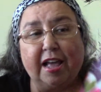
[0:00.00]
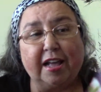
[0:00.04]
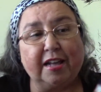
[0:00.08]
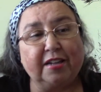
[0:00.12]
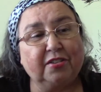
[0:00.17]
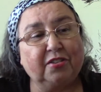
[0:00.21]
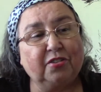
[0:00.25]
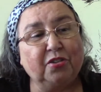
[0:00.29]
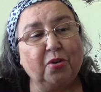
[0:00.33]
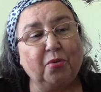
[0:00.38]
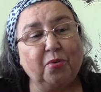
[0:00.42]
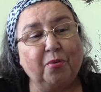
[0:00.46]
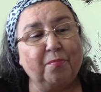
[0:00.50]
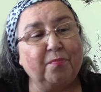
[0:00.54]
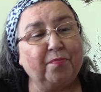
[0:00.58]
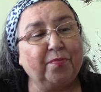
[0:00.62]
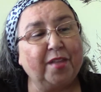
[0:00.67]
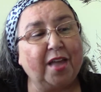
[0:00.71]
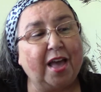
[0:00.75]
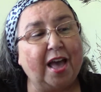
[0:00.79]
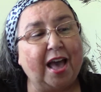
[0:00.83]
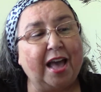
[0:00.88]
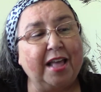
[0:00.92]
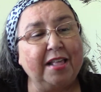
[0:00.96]
So
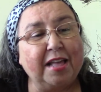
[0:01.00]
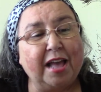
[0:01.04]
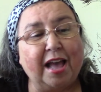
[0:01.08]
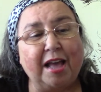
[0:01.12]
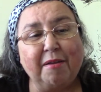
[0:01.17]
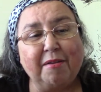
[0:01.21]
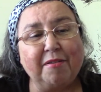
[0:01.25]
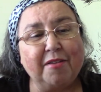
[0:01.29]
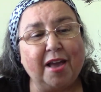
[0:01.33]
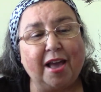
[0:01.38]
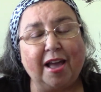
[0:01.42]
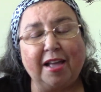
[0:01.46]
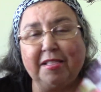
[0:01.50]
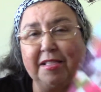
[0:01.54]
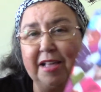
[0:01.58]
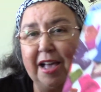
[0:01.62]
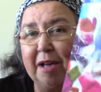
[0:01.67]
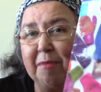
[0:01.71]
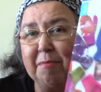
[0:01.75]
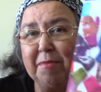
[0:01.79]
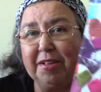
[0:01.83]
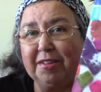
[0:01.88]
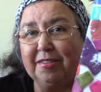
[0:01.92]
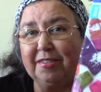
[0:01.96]

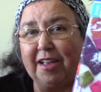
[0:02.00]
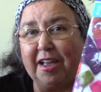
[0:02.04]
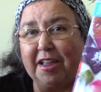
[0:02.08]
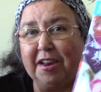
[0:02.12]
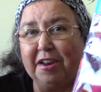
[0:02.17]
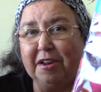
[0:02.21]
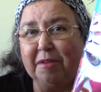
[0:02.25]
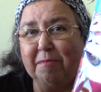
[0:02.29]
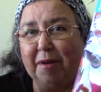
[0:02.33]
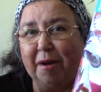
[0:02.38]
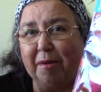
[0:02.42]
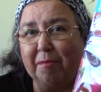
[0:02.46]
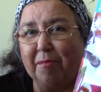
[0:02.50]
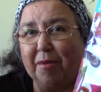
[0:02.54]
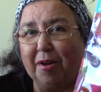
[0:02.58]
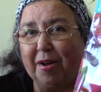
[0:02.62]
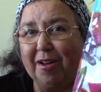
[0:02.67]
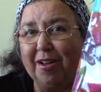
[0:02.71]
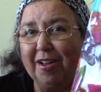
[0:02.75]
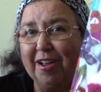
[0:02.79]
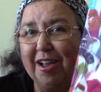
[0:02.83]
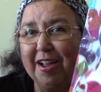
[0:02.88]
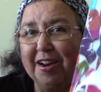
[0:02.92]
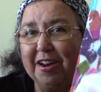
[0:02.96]
I'm excited about
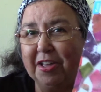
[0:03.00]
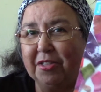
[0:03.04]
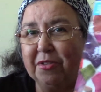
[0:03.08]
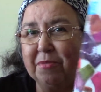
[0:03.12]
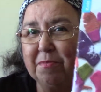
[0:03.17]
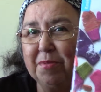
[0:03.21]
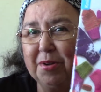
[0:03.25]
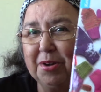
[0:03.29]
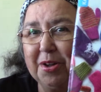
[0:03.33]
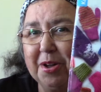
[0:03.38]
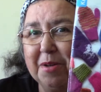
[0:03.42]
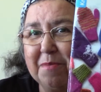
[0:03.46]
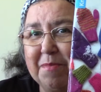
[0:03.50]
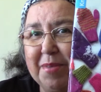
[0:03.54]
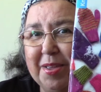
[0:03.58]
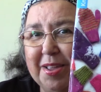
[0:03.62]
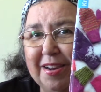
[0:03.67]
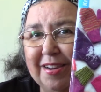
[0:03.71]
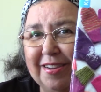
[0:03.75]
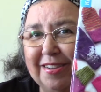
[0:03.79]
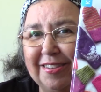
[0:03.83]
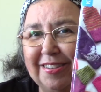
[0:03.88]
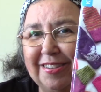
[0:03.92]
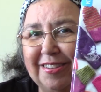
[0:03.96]
another book on
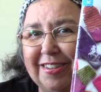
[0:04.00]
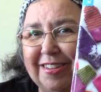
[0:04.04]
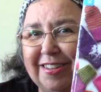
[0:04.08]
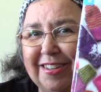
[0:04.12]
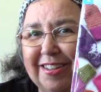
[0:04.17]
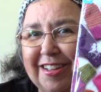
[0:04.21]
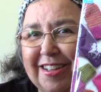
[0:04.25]
mittens.